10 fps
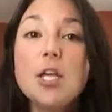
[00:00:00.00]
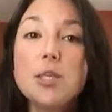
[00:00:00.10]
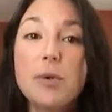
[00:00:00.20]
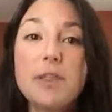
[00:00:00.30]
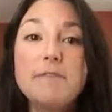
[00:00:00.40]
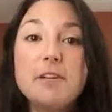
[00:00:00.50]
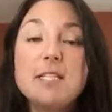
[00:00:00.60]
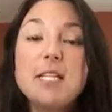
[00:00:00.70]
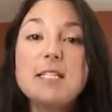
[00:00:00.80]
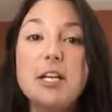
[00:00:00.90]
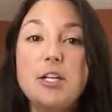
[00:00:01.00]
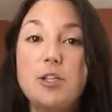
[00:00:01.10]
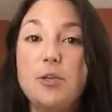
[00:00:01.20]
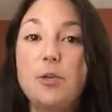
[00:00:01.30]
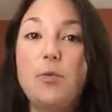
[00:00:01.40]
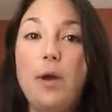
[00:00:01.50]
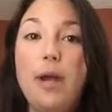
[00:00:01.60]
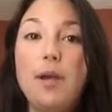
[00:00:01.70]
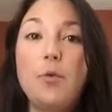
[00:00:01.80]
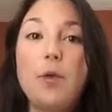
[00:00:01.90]
So one of the first things I do
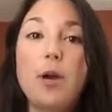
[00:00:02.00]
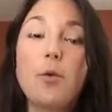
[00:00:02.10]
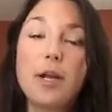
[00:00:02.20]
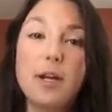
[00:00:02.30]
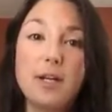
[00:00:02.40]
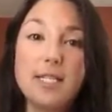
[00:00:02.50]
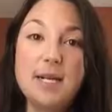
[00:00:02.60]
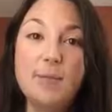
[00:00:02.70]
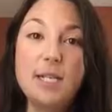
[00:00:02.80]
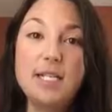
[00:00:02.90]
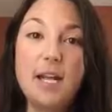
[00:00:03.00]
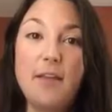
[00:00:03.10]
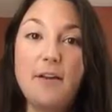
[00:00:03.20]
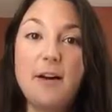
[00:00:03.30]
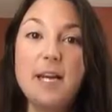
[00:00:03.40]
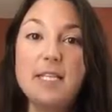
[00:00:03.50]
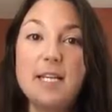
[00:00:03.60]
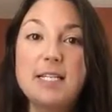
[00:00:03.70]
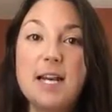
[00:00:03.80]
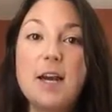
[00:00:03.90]
when we are working on a summary together is
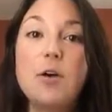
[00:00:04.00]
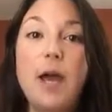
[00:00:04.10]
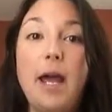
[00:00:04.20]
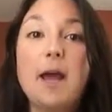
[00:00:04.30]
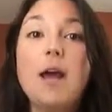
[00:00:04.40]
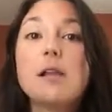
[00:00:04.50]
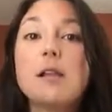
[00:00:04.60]
I say, okay,